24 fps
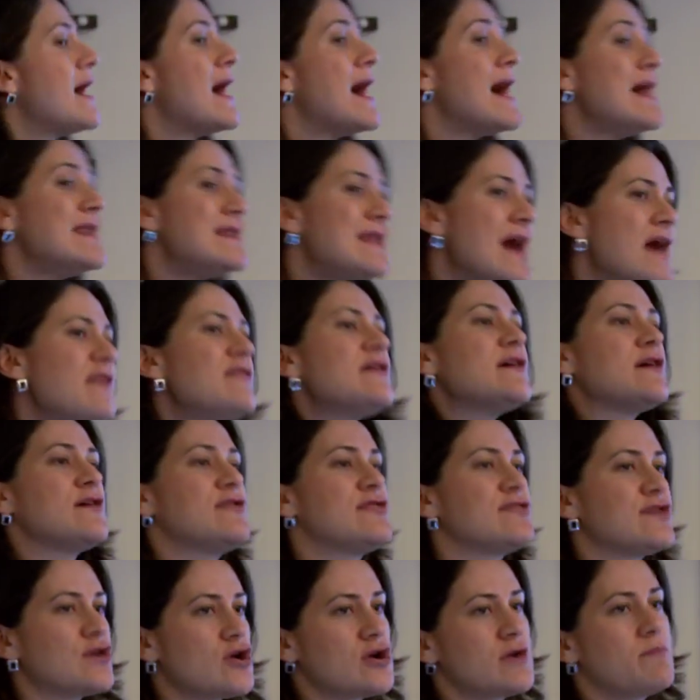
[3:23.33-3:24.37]
another
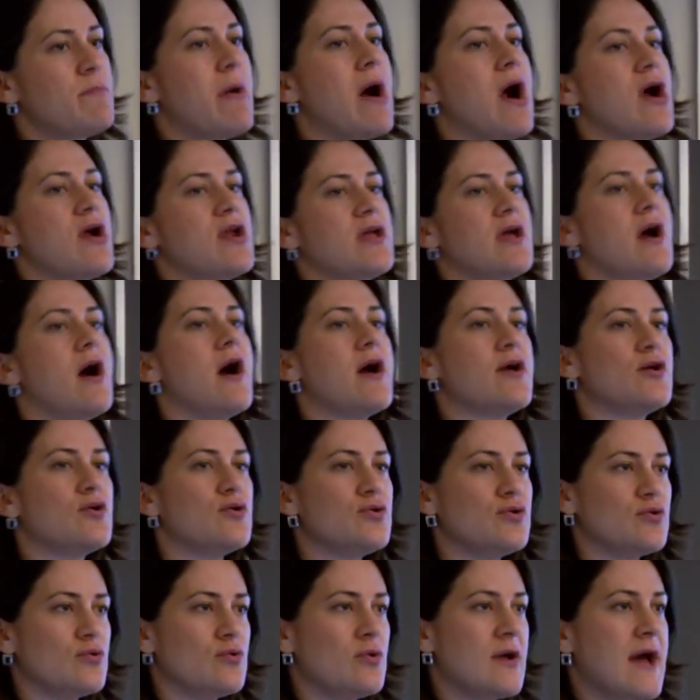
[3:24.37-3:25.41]
third-party
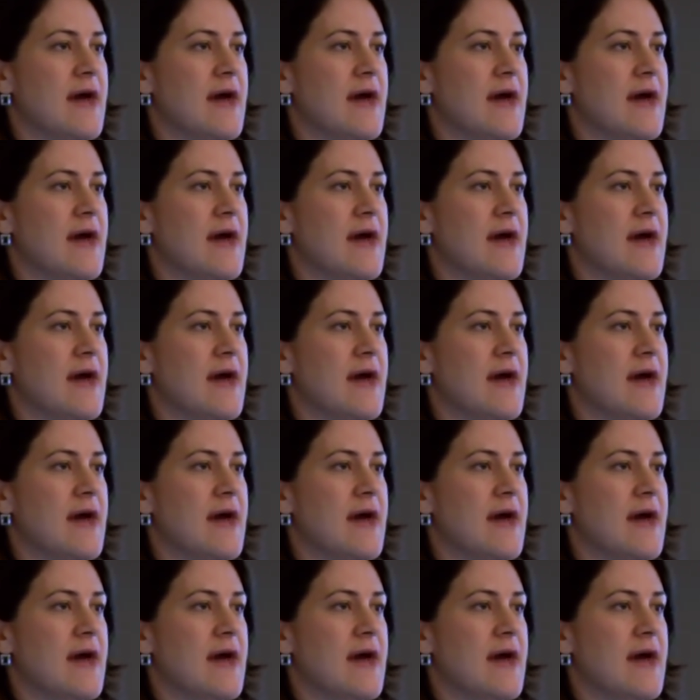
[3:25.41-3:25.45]
IOU,